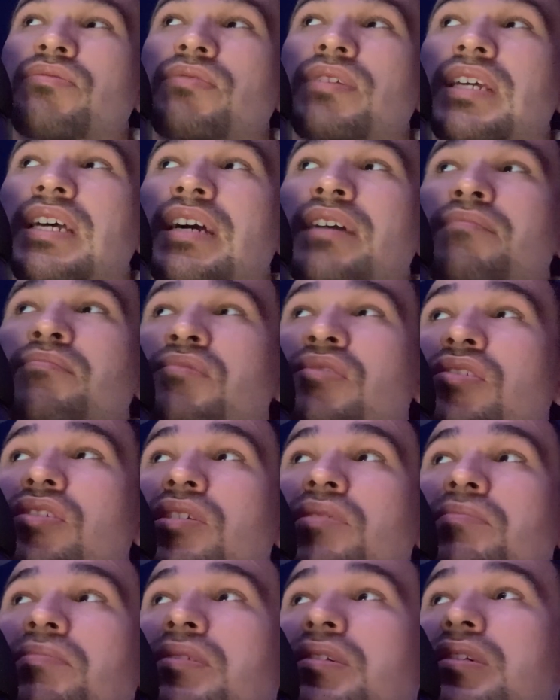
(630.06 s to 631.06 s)
we had
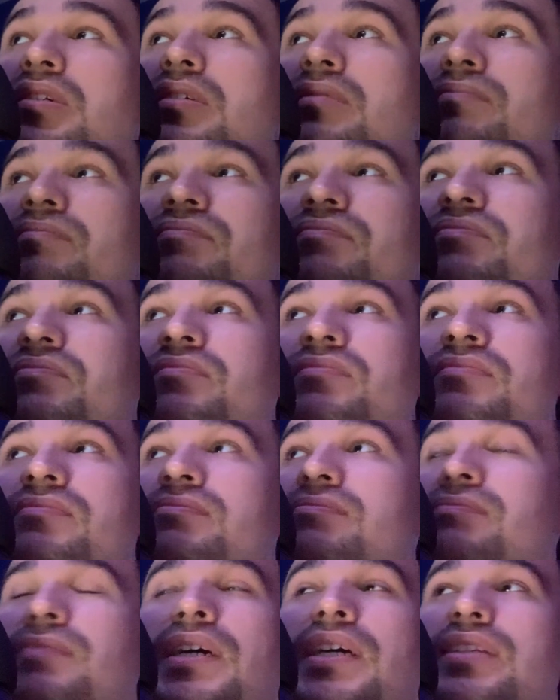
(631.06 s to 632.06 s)
more, but
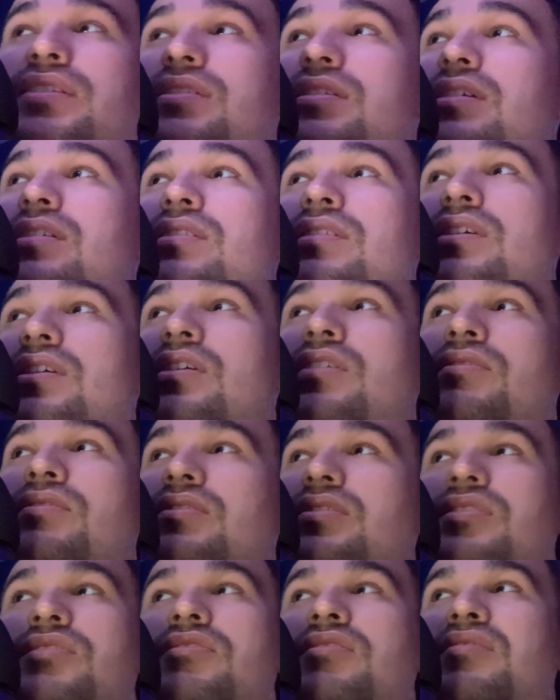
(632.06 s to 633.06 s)
that's how they
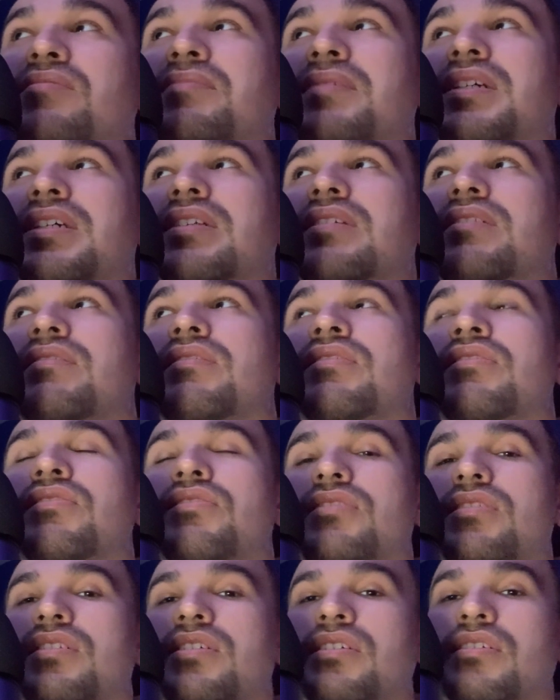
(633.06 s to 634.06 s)
always do it, man.
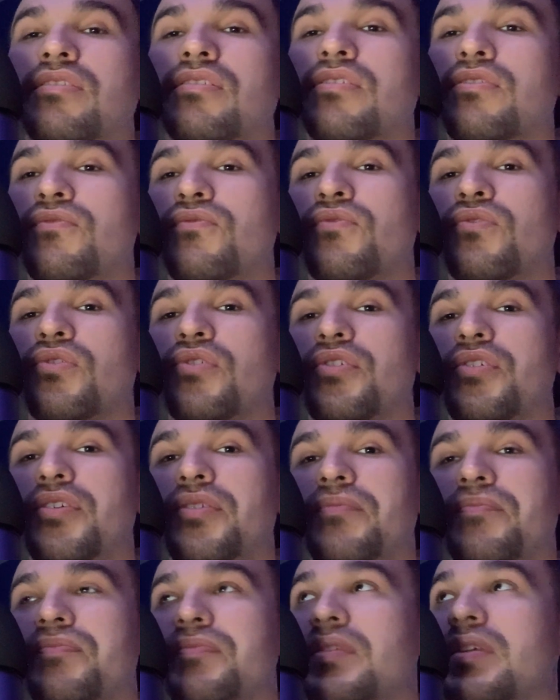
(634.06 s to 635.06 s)
Usually go for
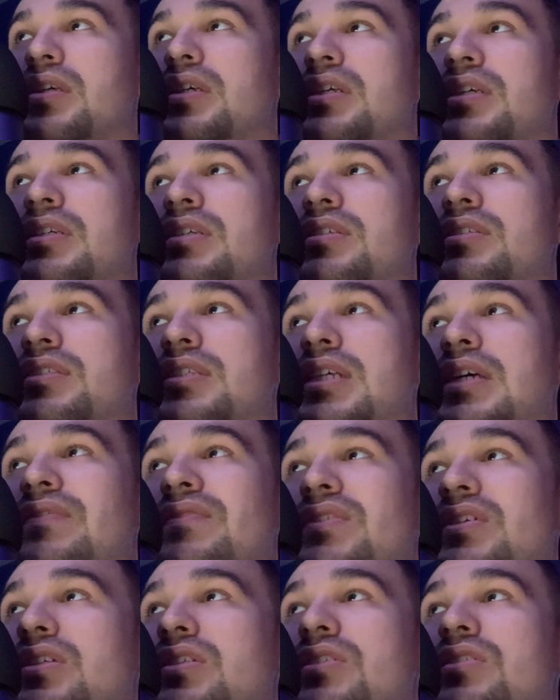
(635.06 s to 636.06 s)

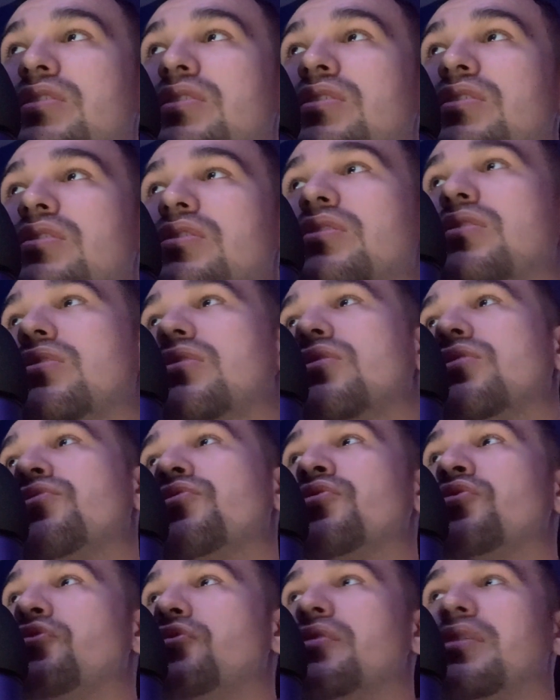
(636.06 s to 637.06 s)
7
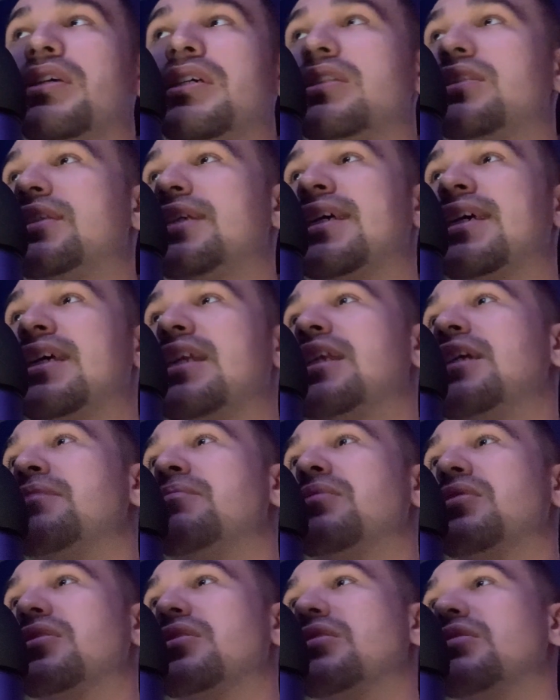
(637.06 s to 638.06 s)
through 10
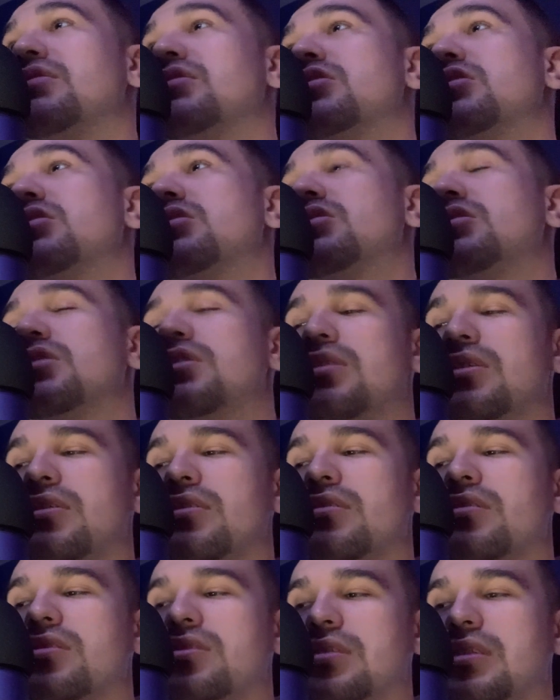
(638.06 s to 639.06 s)
episodes.
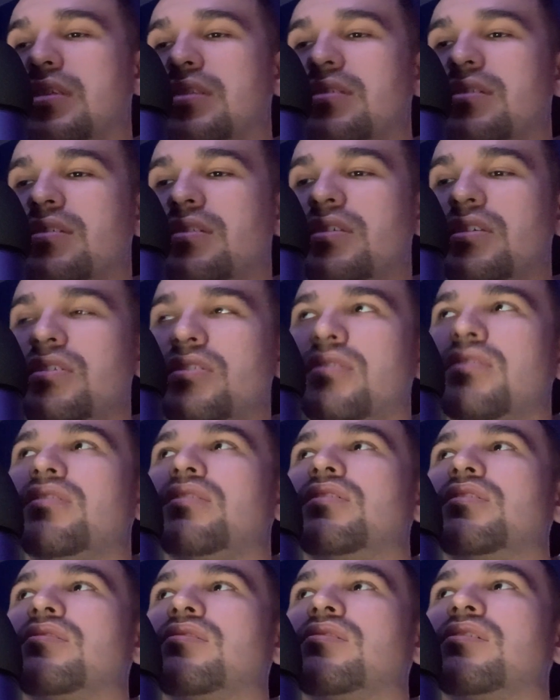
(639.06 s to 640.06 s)
That's how they usually
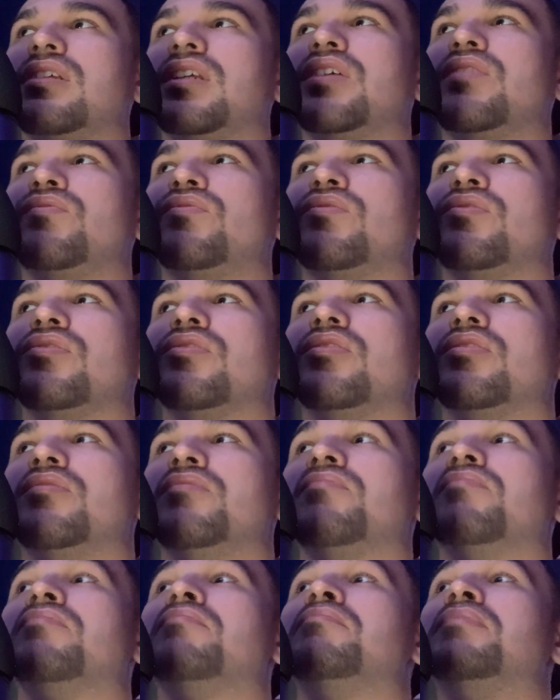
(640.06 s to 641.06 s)
do it now for
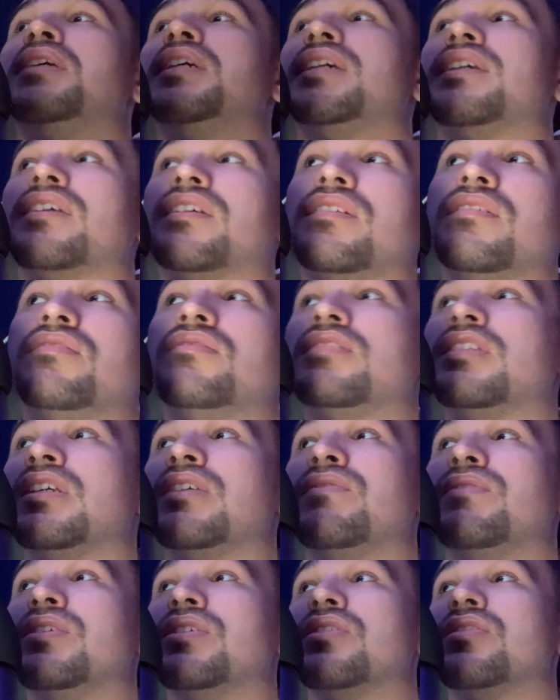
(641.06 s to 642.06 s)
big
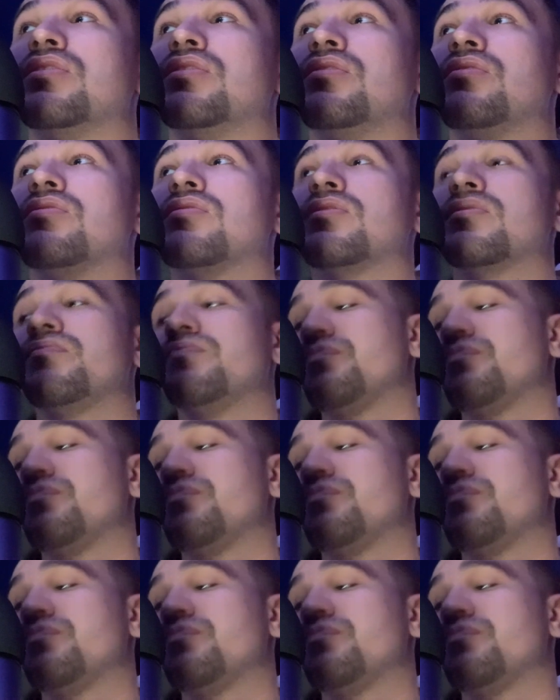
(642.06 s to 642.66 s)
TV shows.